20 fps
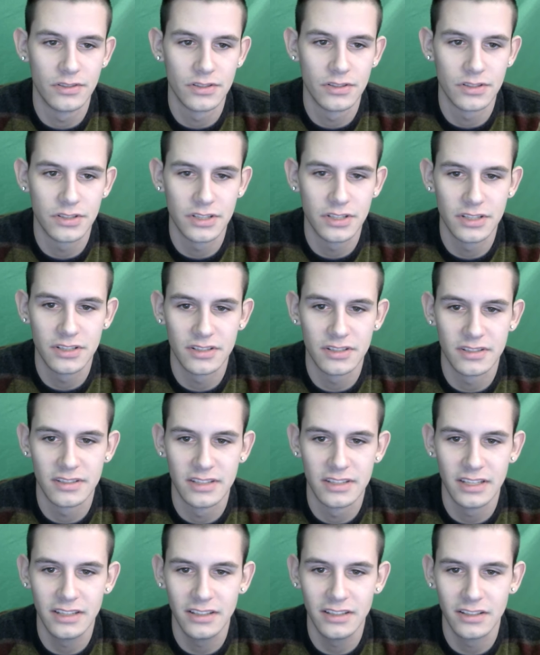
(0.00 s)
She just
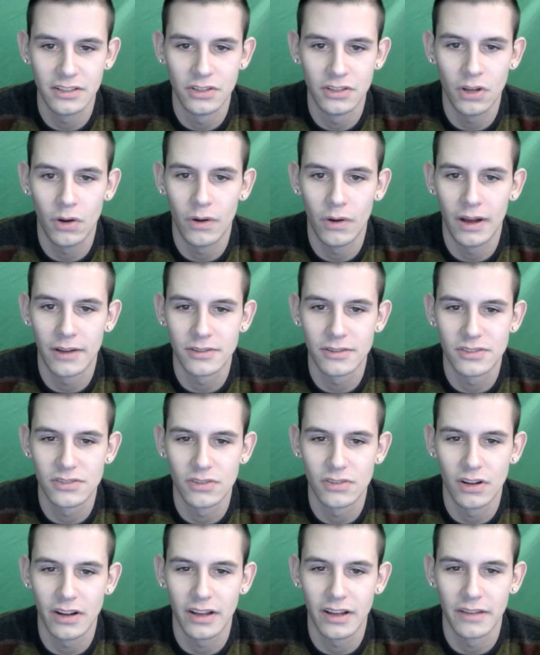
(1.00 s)
didn't know how
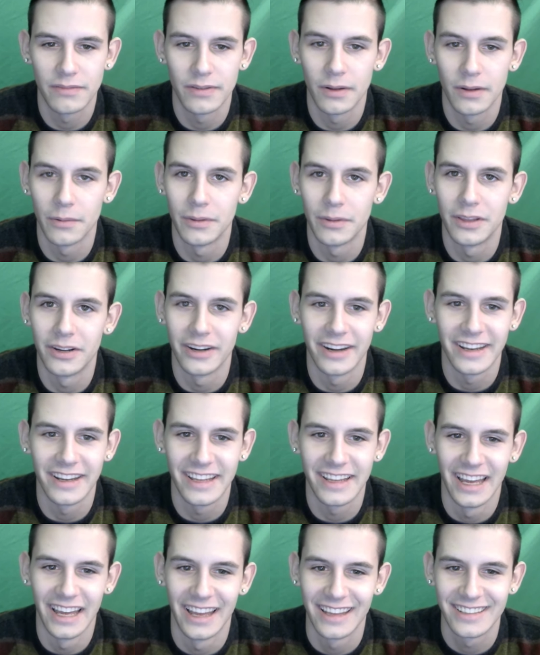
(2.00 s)
strong I felt with her, I
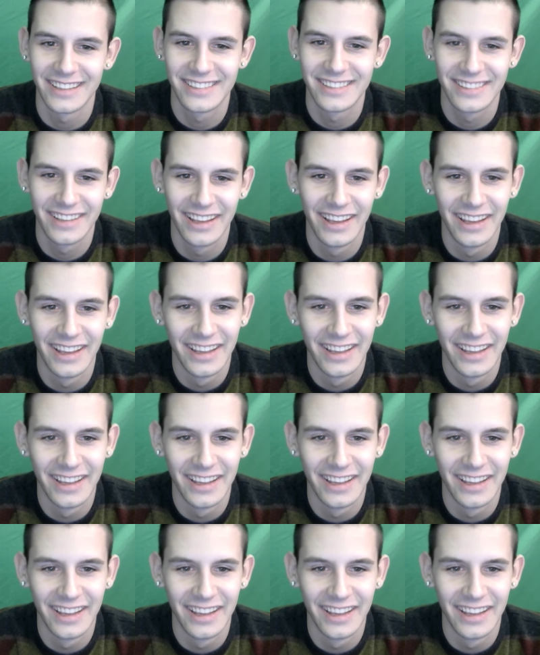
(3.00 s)
guess.